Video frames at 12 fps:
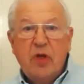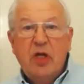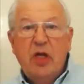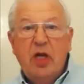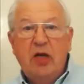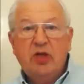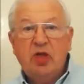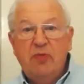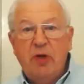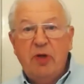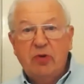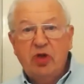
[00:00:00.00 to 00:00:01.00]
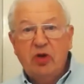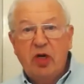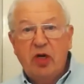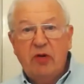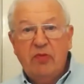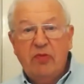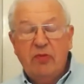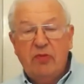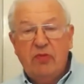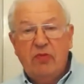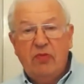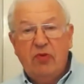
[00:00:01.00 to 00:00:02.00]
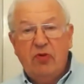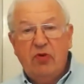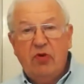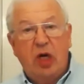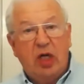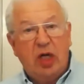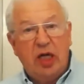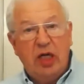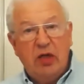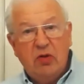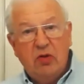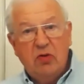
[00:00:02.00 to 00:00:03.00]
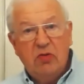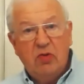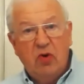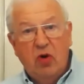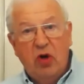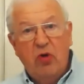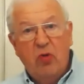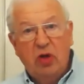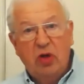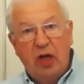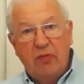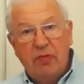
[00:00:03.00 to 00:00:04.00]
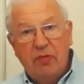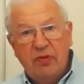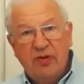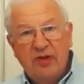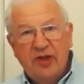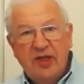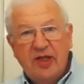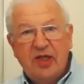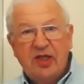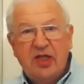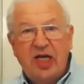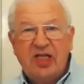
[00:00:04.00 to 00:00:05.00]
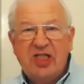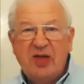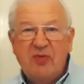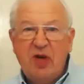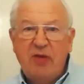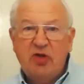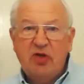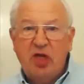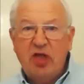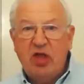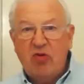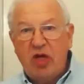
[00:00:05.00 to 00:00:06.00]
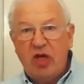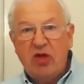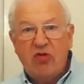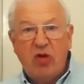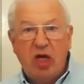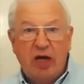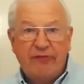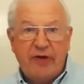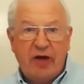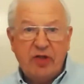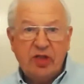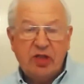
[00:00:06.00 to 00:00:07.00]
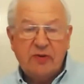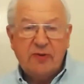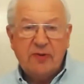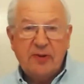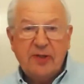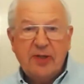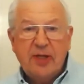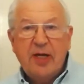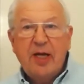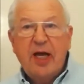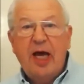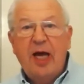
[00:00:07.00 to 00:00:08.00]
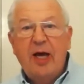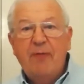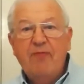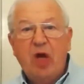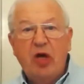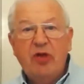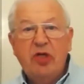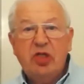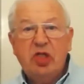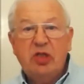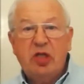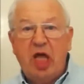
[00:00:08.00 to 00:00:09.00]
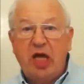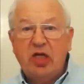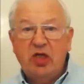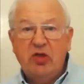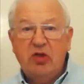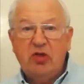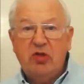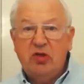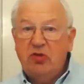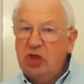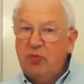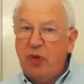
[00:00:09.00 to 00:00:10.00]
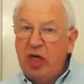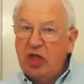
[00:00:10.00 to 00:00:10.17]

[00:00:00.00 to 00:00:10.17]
Now, some people do it quickly, all in one lump, takes somewhere between 3 and 3.5 hours. Others like to spread it